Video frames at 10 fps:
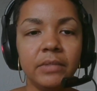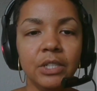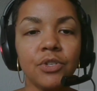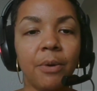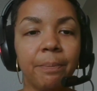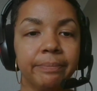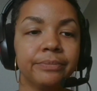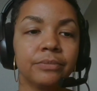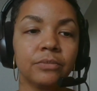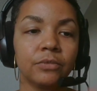So
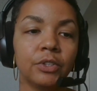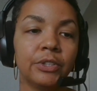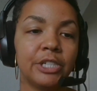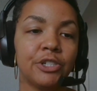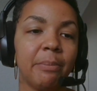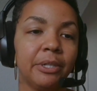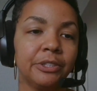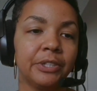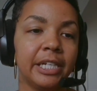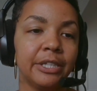great job on
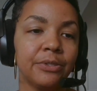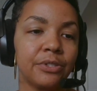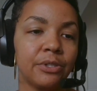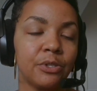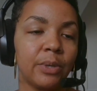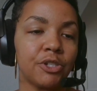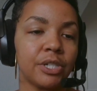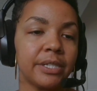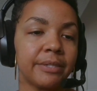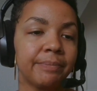creating those
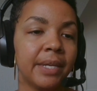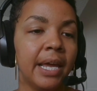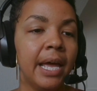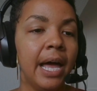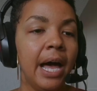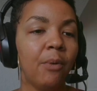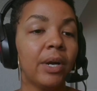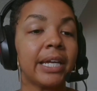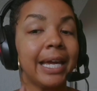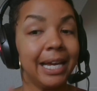questions.
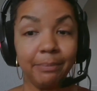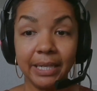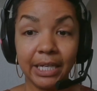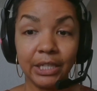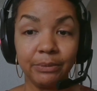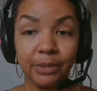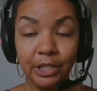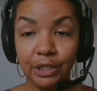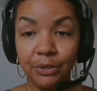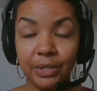What can be
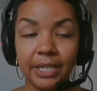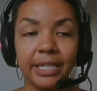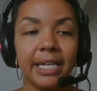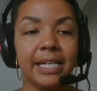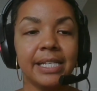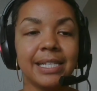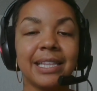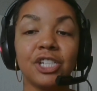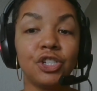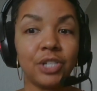included is
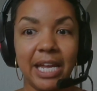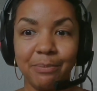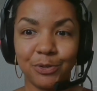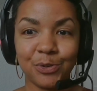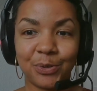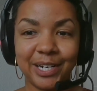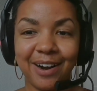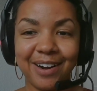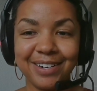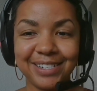the shame story
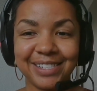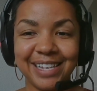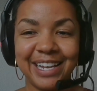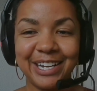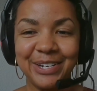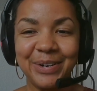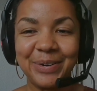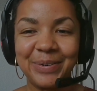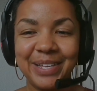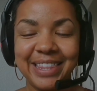arcs. And I
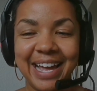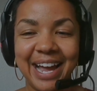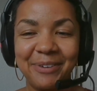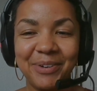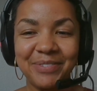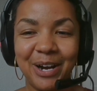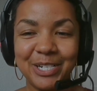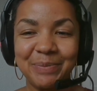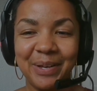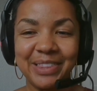know that we've
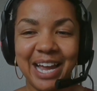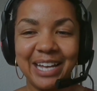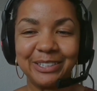talked about that a